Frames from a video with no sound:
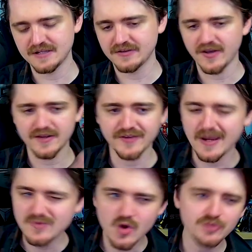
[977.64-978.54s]
the entire
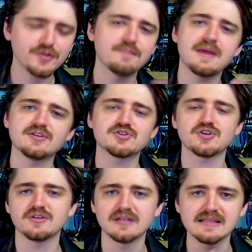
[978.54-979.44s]
time. Not to
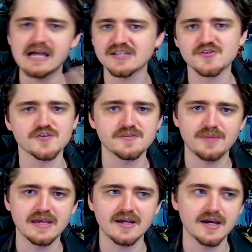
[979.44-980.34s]
mention the Lazarus
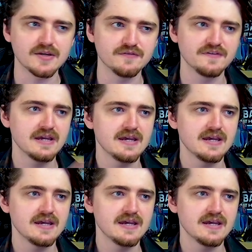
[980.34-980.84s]
pit kind of